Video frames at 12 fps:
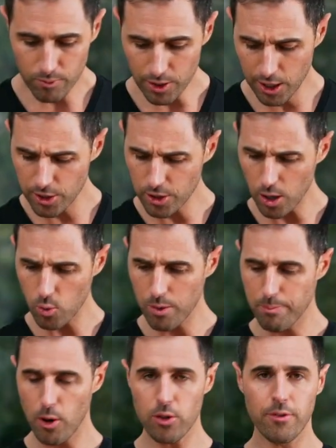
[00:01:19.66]
let's start
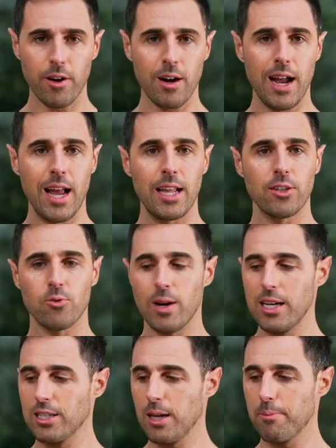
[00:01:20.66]
with both of our hands.
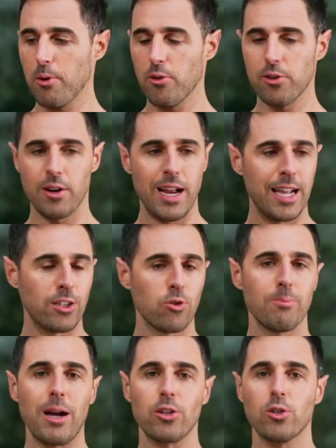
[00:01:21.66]
Raise up both your hands to
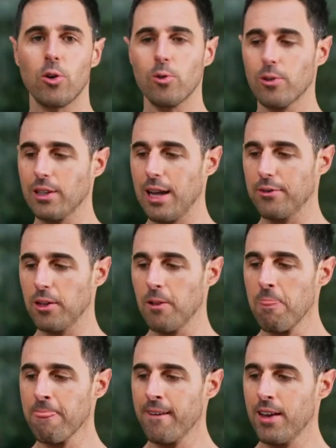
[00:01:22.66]
about shoulder
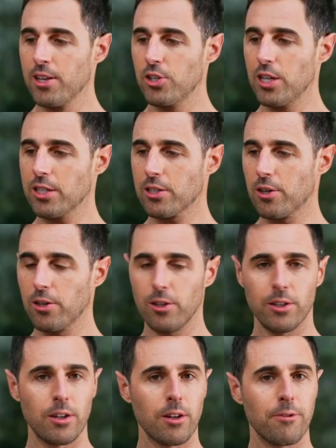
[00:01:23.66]
level. Just
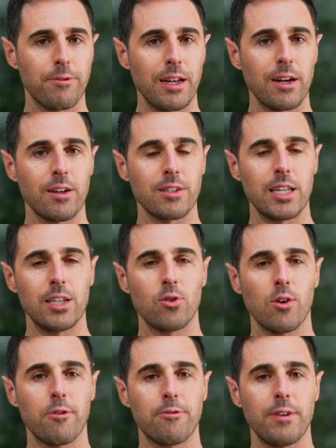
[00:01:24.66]
curl your fingers
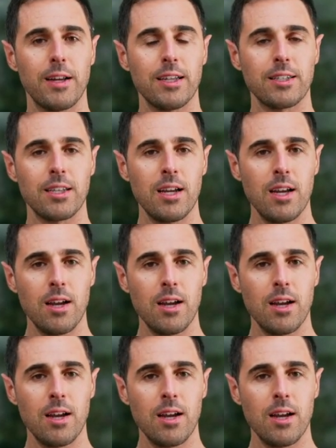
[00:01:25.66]
into a fist.